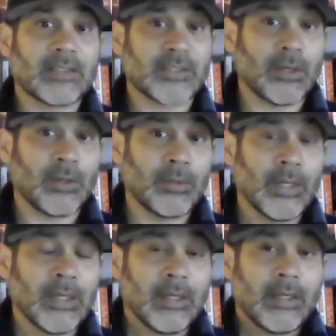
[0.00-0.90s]

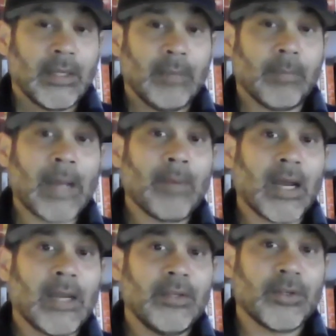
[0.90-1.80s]
So in my mind,